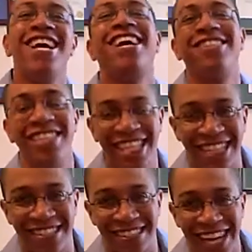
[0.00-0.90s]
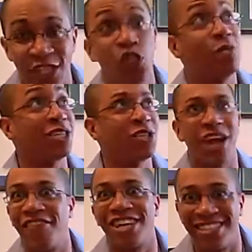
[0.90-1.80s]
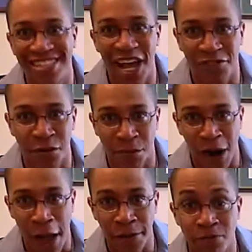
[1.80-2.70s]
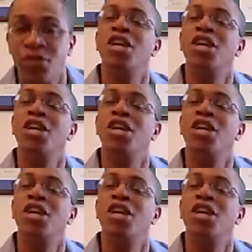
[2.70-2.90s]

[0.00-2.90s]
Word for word: because needless to say, too much traffic is never a problem.